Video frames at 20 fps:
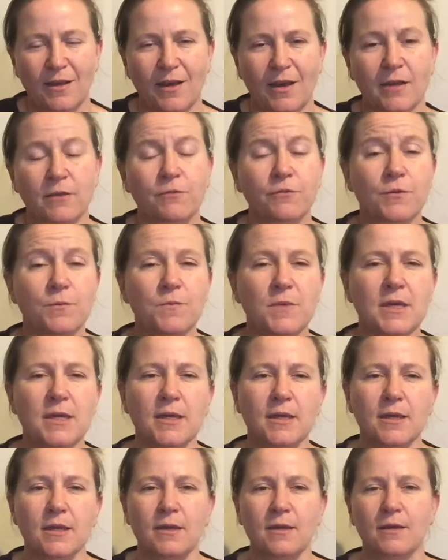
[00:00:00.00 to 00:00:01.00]
And for
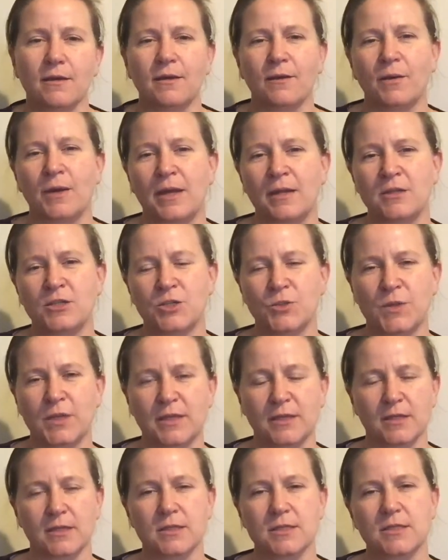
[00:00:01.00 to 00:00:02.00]
me, in
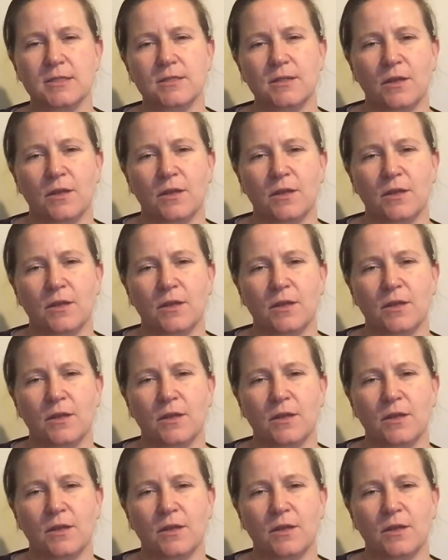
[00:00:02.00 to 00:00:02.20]
doing this